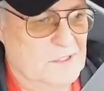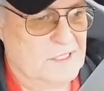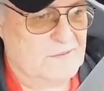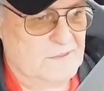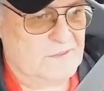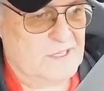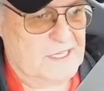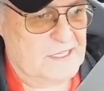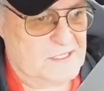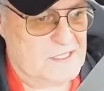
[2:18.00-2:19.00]
of different
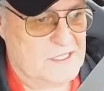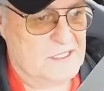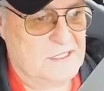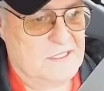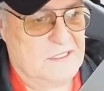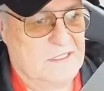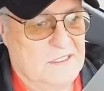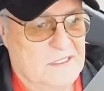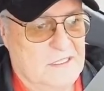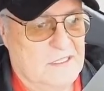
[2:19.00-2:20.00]
things,
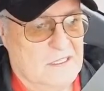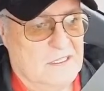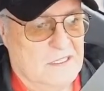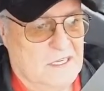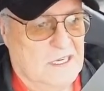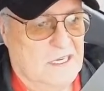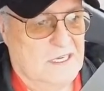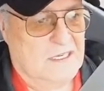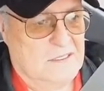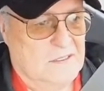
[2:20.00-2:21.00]

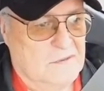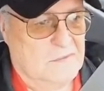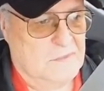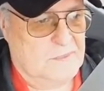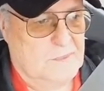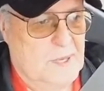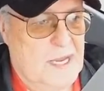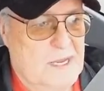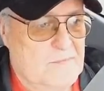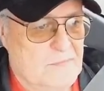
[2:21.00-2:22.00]
uh,
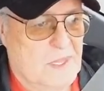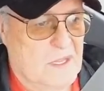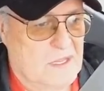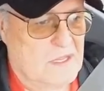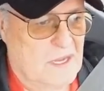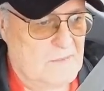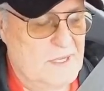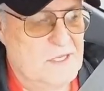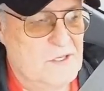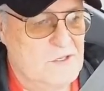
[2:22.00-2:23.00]
but I've
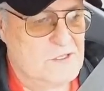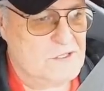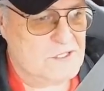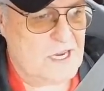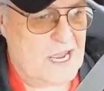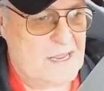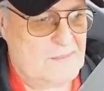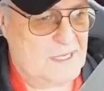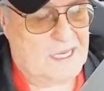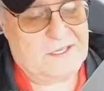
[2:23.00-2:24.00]
been using Skype,
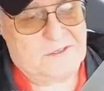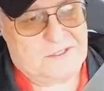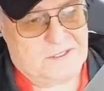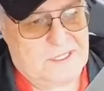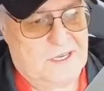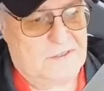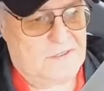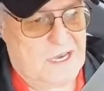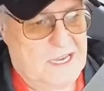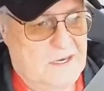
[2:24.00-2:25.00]
and I used it the other
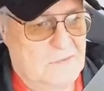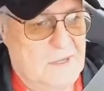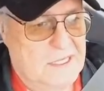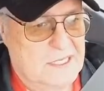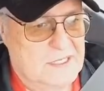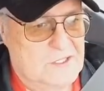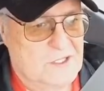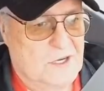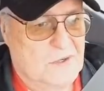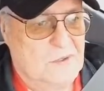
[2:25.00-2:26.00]
night on Monday's
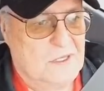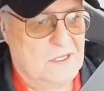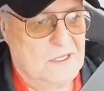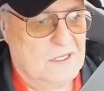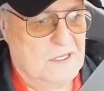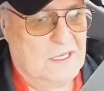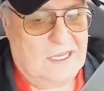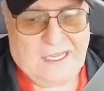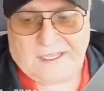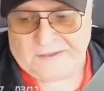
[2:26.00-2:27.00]
show
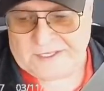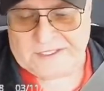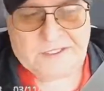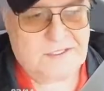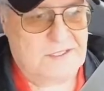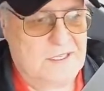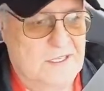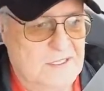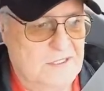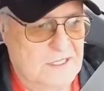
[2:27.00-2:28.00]
and this is
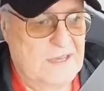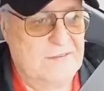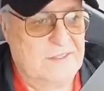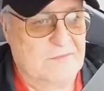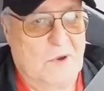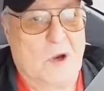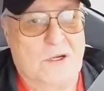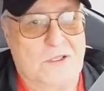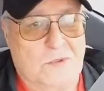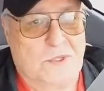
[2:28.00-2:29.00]
the 11th of
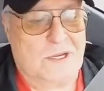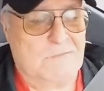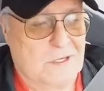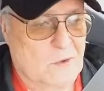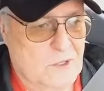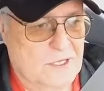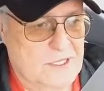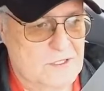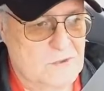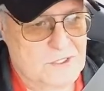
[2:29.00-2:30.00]
March is when I'm recording
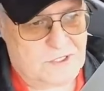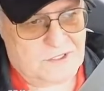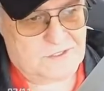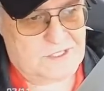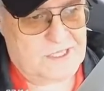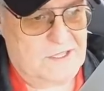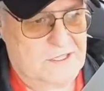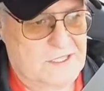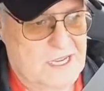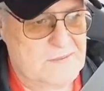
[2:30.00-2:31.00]
this, which you can see on the
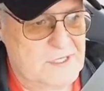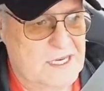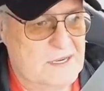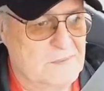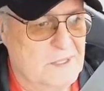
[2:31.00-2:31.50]
timestamp.